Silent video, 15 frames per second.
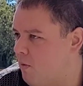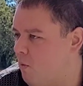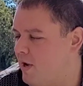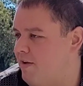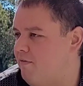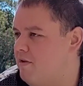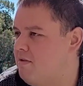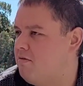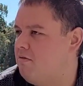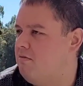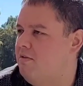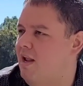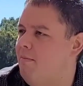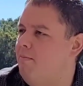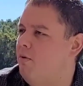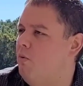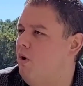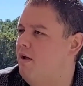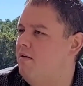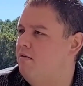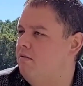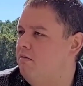and whatever's number
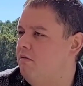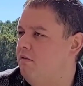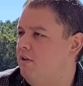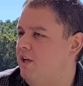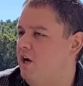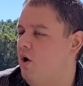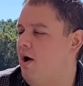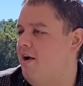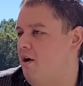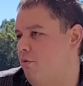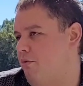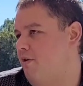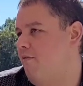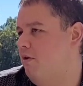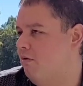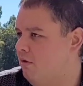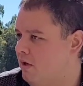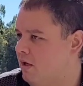one, I go review.